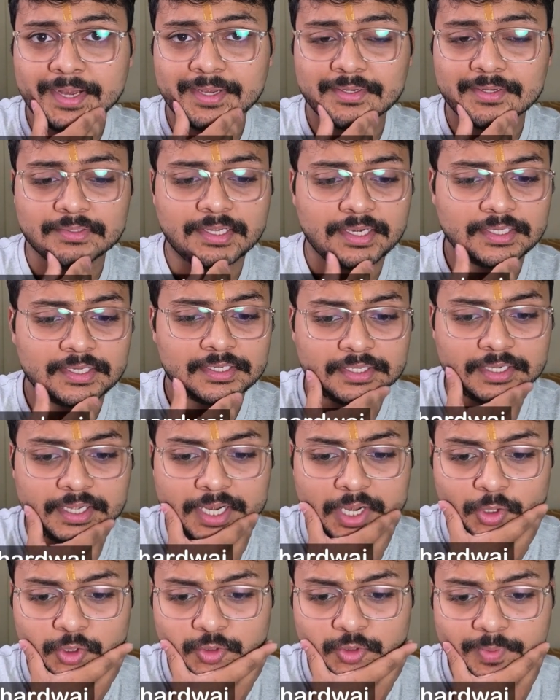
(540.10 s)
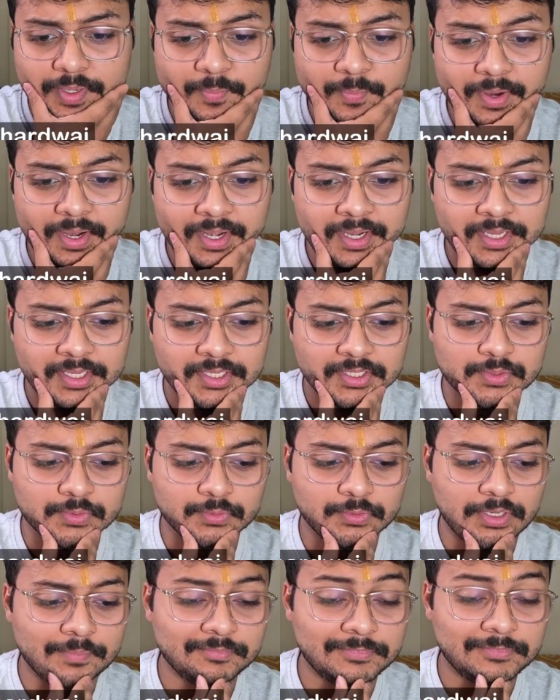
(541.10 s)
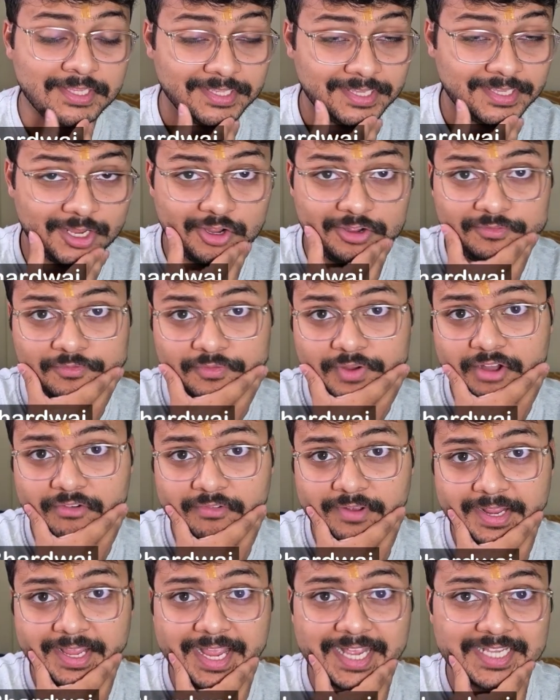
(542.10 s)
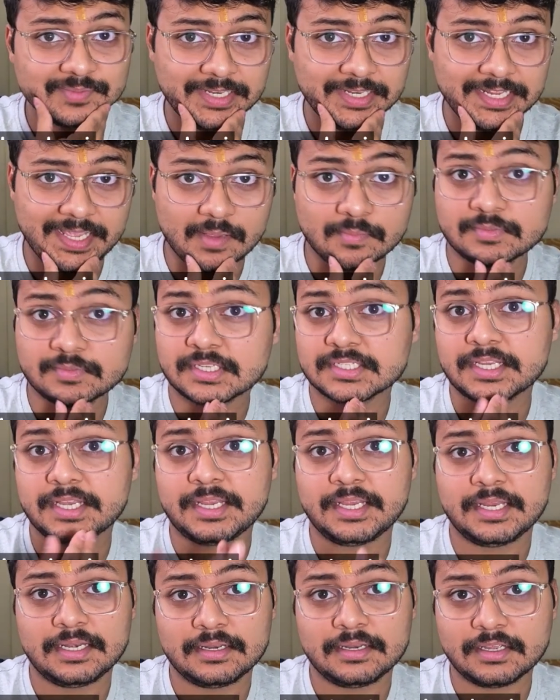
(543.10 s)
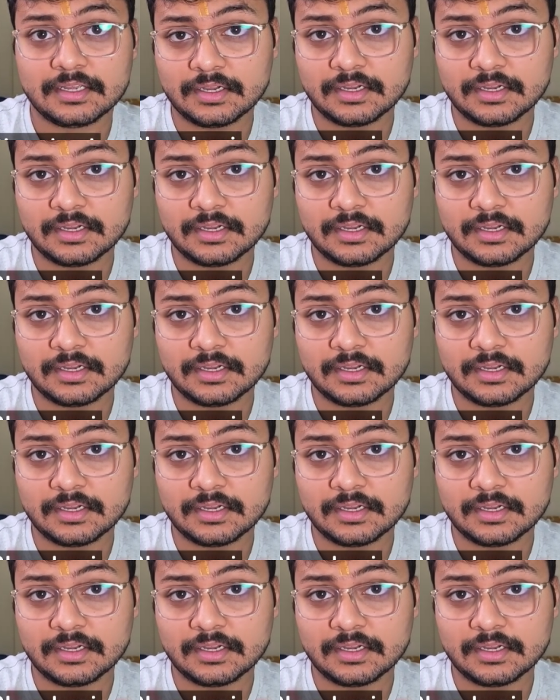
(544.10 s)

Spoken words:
to that announcement part. So I'm thinking of covering as many games as I